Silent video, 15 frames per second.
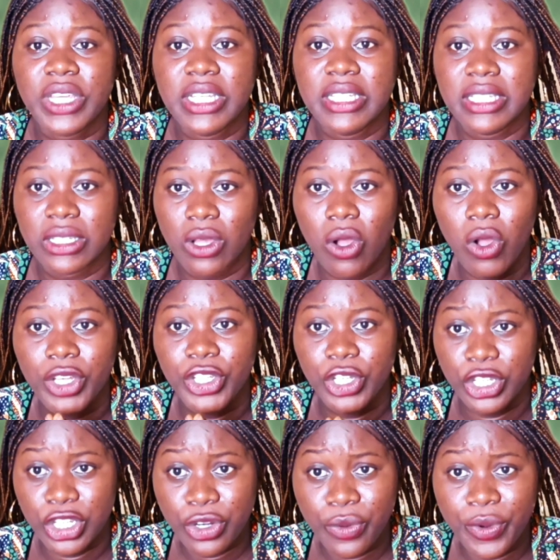fees on
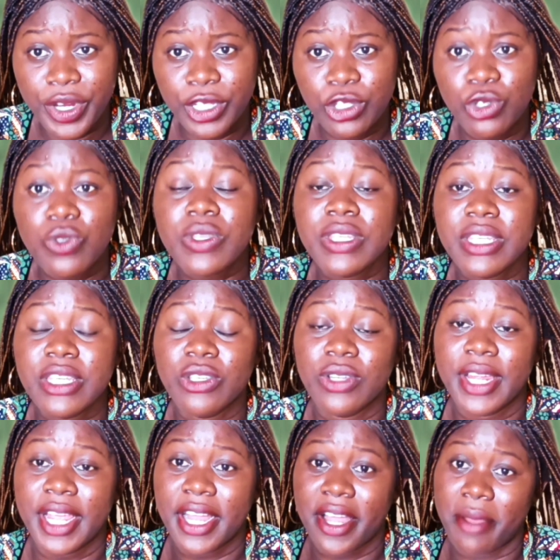your screen to see,
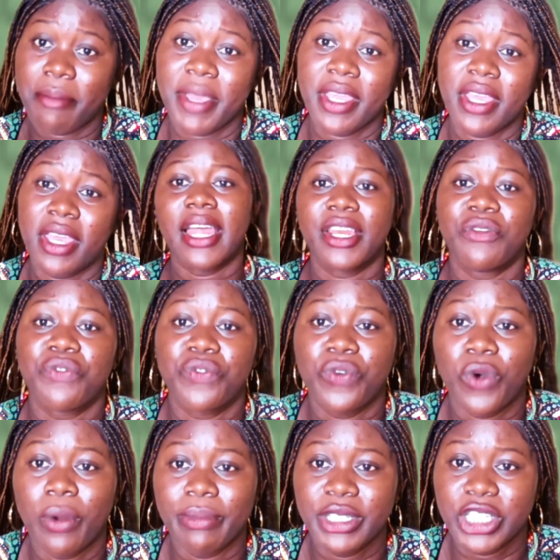so that you can make an
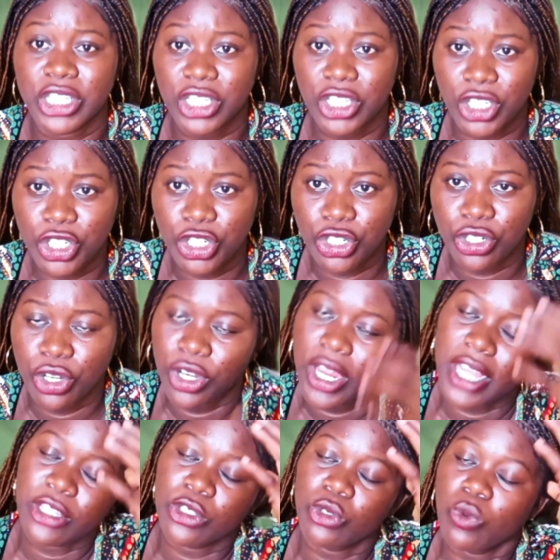informed
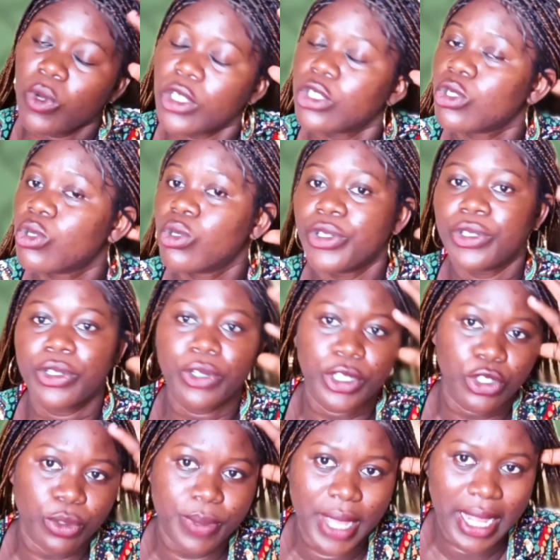decision as to what school you're
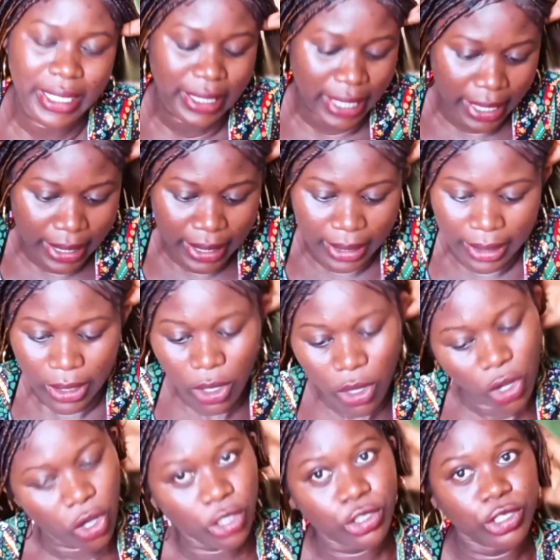going to be attending,
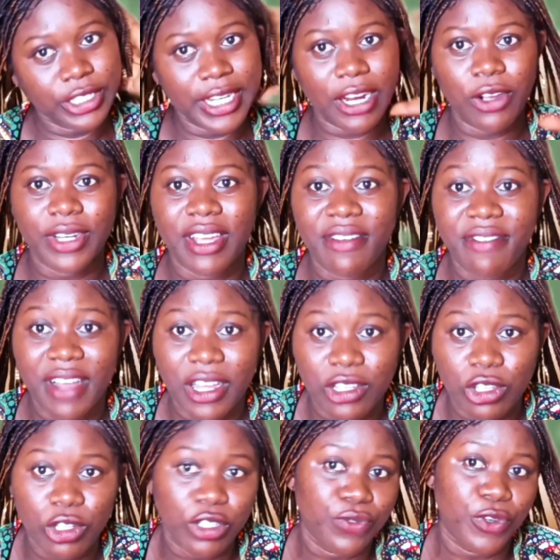although there are other
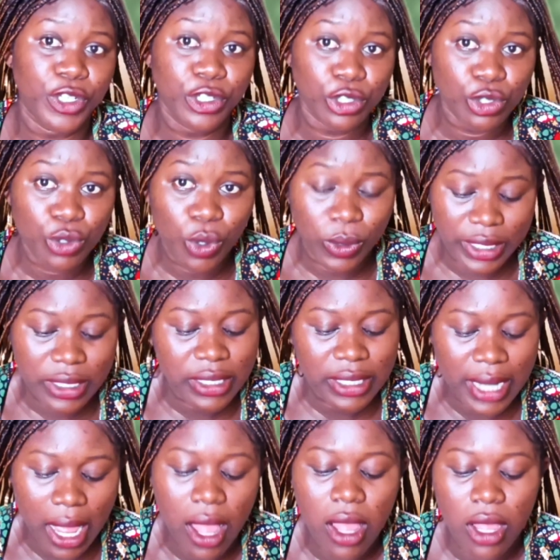factors for you to
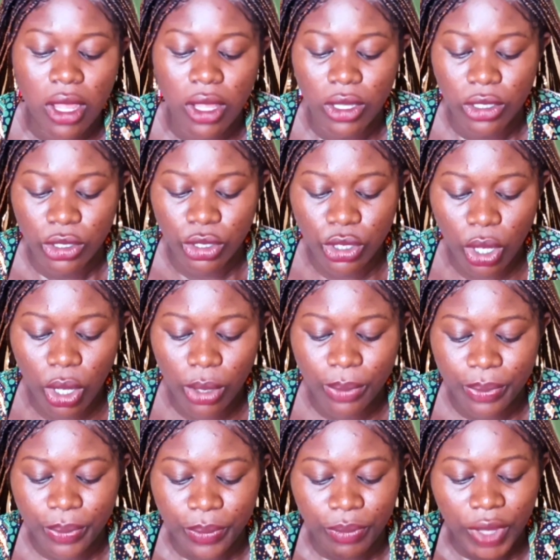consider.
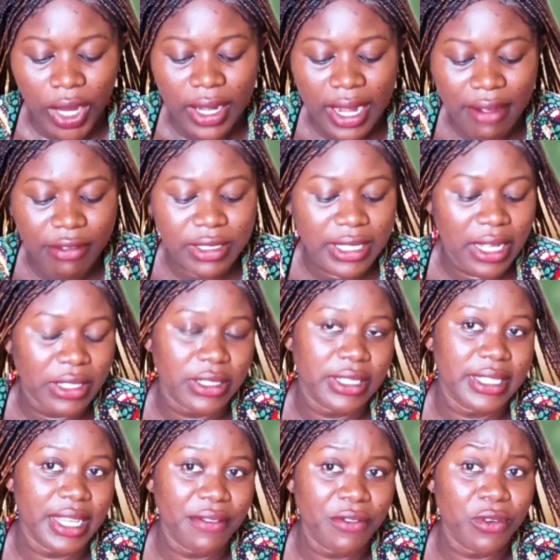So
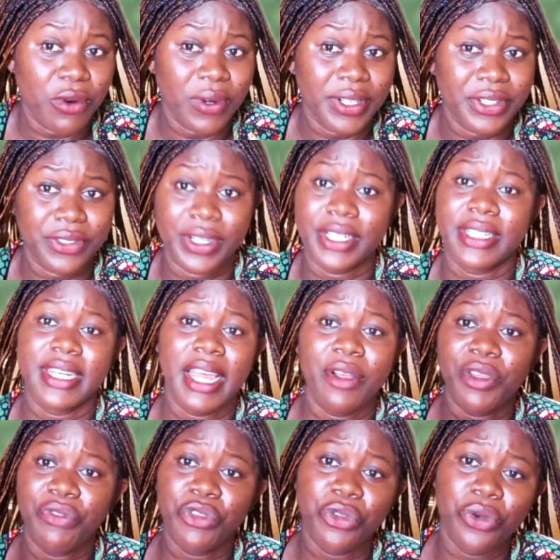11,700.
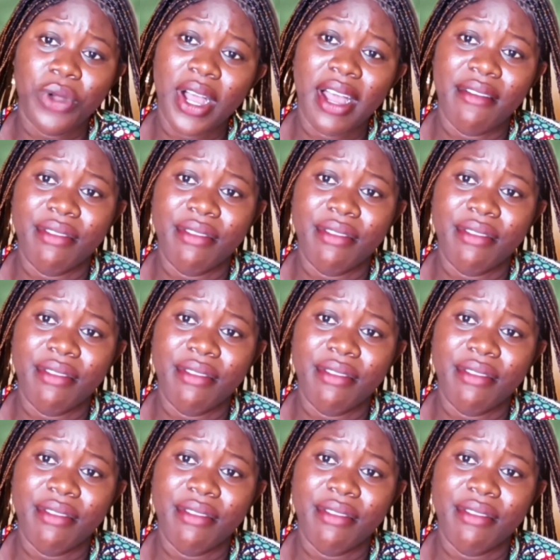Now, if you don't